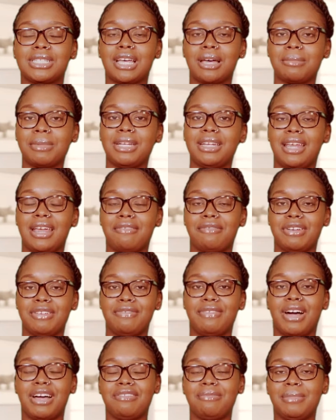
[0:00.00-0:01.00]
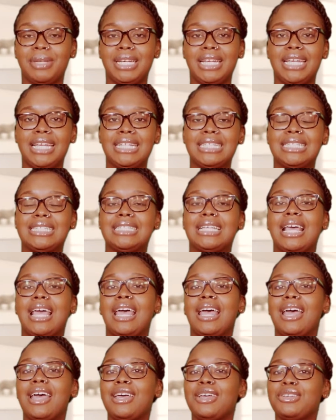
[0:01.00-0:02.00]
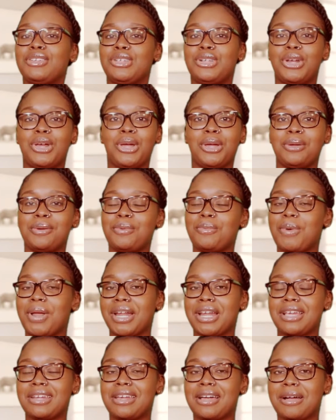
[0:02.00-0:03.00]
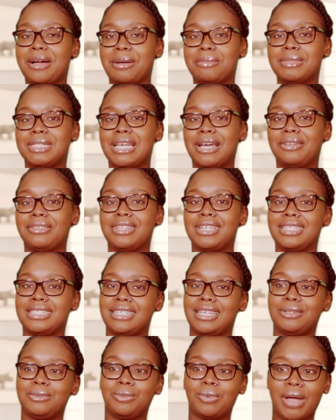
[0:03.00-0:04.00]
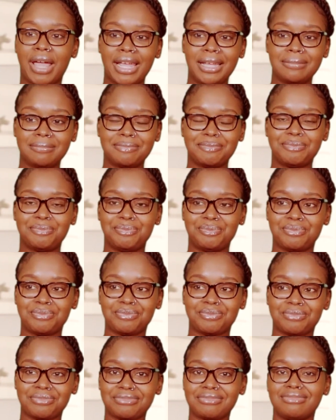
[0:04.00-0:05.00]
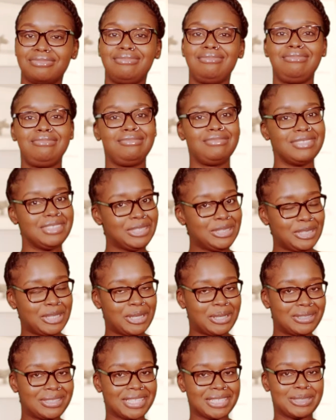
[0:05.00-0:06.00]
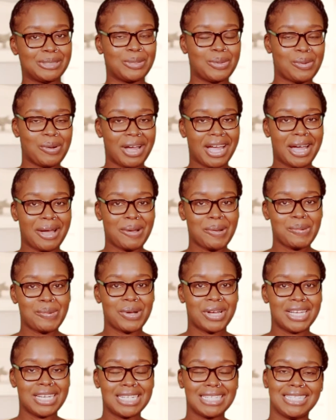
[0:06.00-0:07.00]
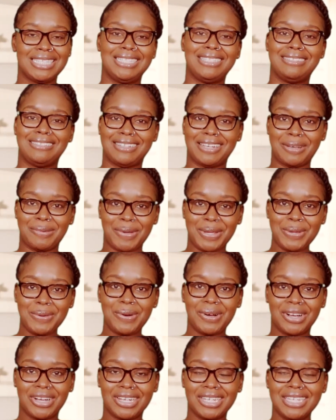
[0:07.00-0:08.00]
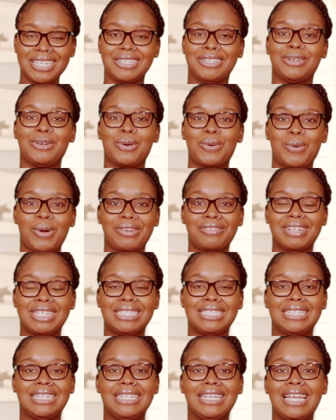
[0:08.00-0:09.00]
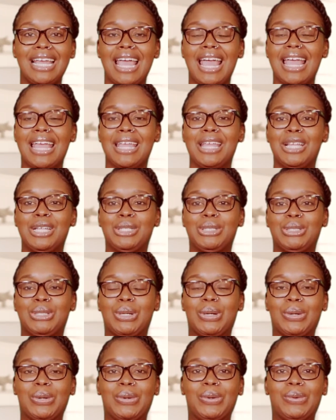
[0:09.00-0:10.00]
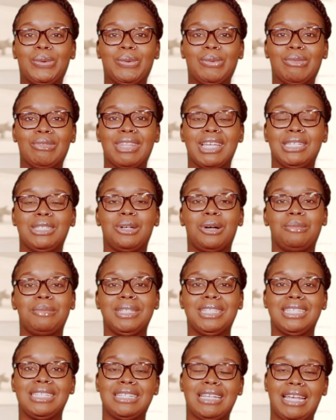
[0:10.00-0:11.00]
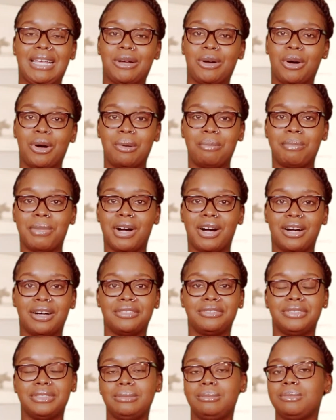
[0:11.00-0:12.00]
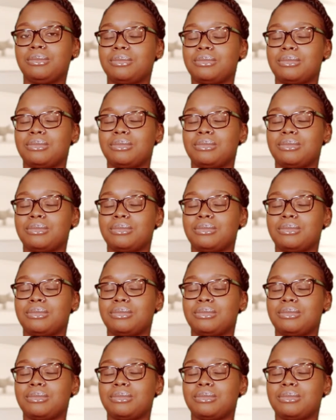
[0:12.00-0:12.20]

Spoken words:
coming every 5 minutes. You know, when can I come down? They said, wait, you know, that's not quite how it works. Stay where you are. You're not quite ready. So they told me to take a hot bath,